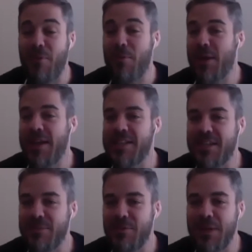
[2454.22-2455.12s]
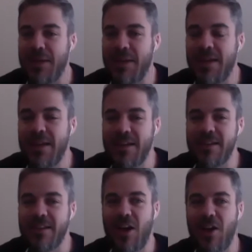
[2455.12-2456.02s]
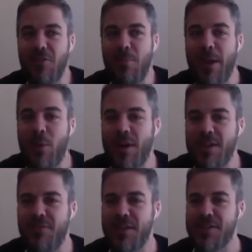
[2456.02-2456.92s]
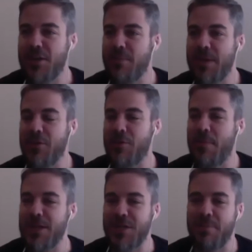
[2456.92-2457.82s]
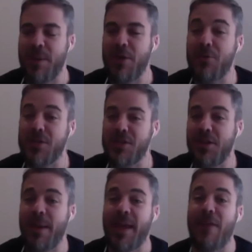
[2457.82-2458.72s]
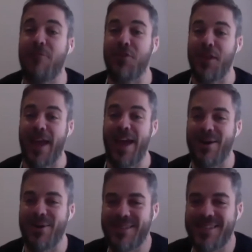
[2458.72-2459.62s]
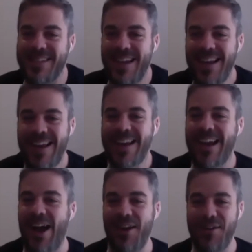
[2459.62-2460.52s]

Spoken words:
mobility seemed to be kind of the big one, as if it's going to be your magic pill that's going to make everything else kind of